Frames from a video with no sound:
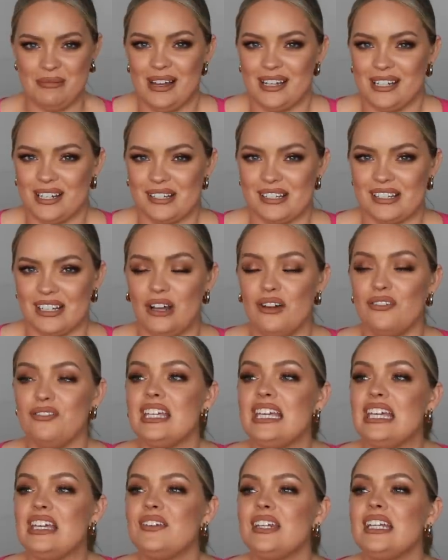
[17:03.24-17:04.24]
about
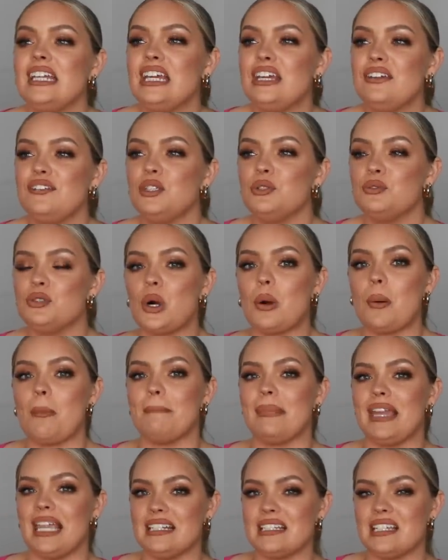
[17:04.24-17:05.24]
yourself even if you
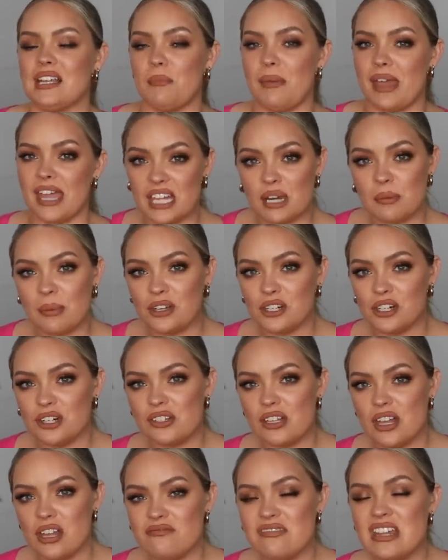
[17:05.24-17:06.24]
don't mean to make it about
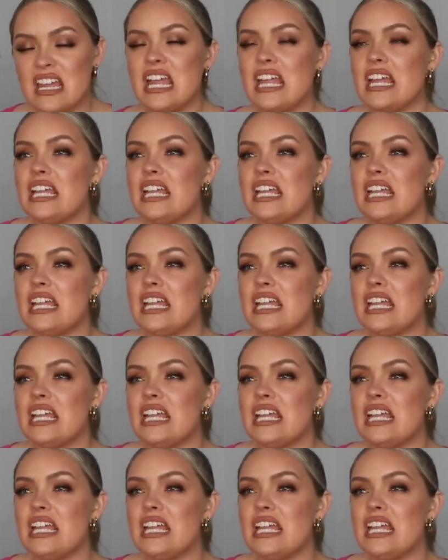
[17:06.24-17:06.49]
yourself